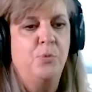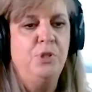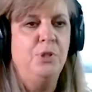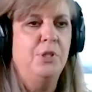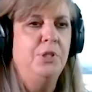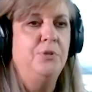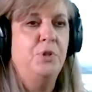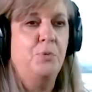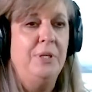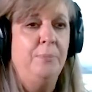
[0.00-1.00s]
where you can do the
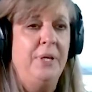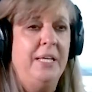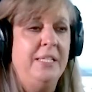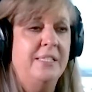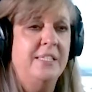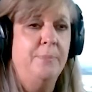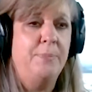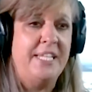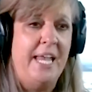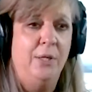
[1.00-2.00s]
green beans and the
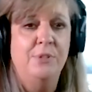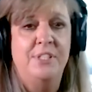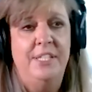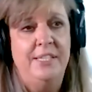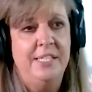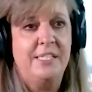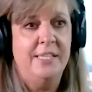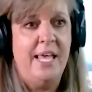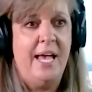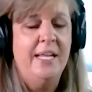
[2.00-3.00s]
potatoes and the this
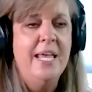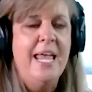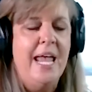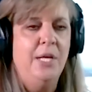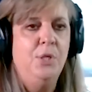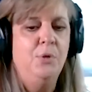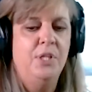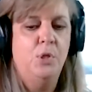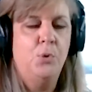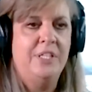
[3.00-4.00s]
and that. And you
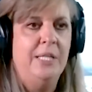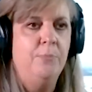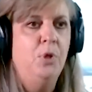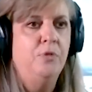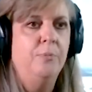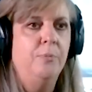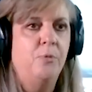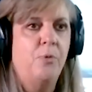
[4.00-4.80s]
can quickly move them